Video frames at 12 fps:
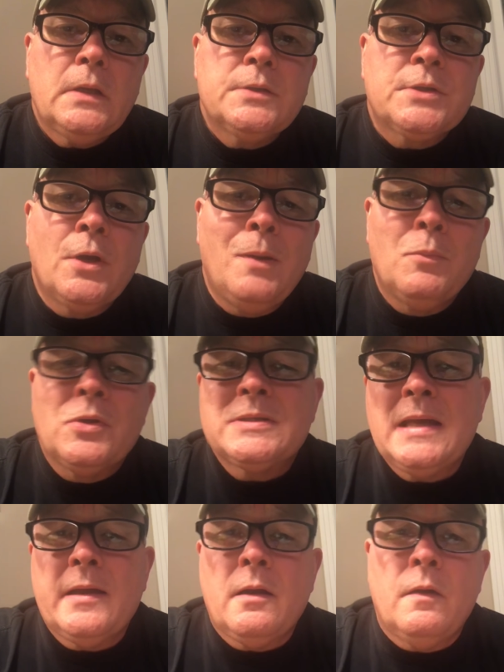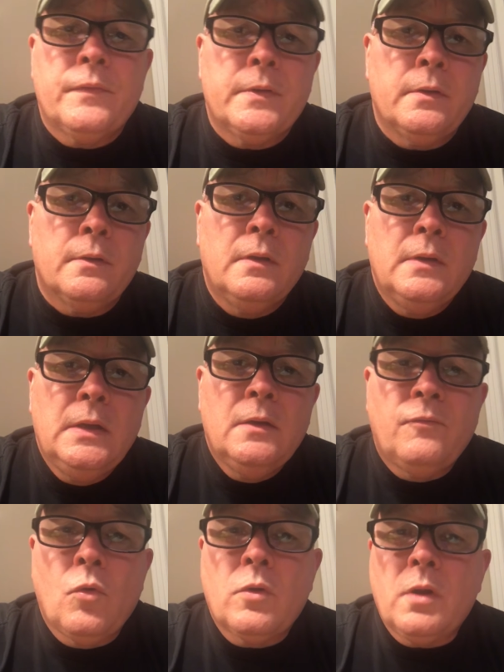So I'm going to sign off here.
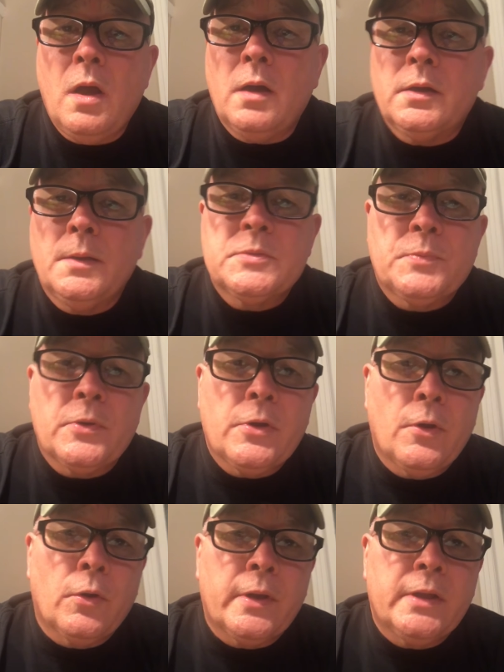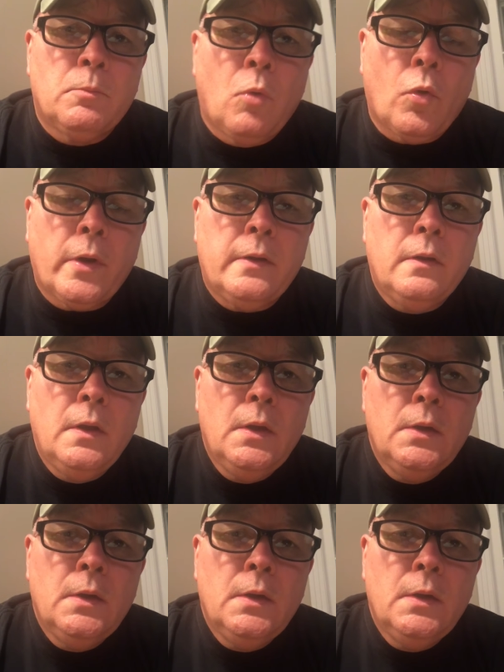4 o'clock comes pretty early in the morning.